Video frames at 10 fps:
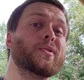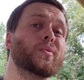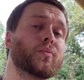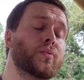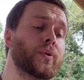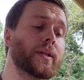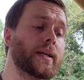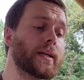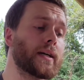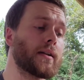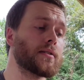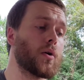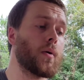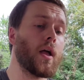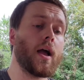been doing really good.
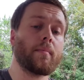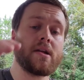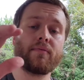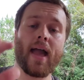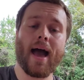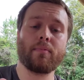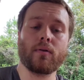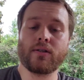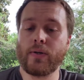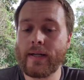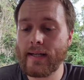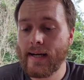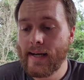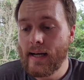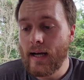So definitely happy with this unit.
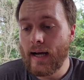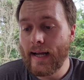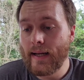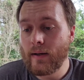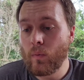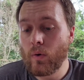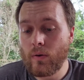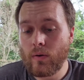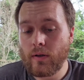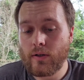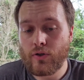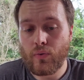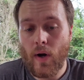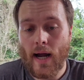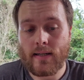I will
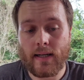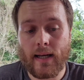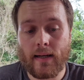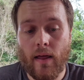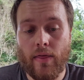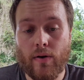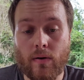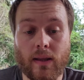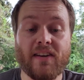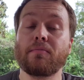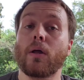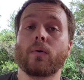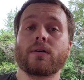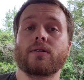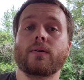try to get their leaf
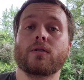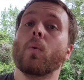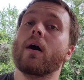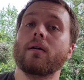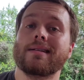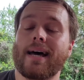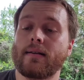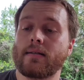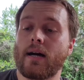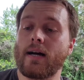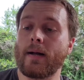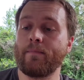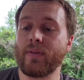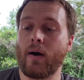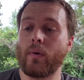blower soon as well as out of stock.
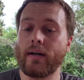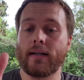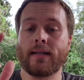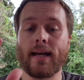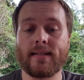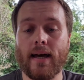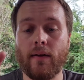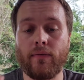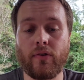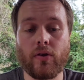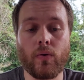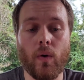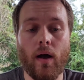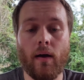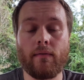I wanted to test out a
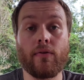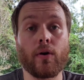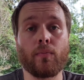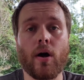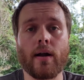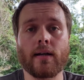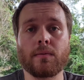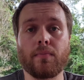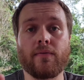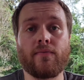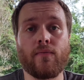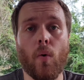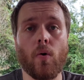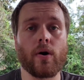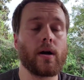few of their products
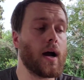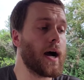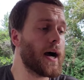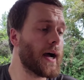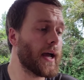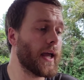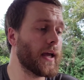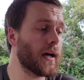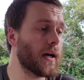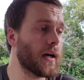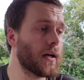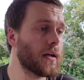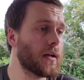before I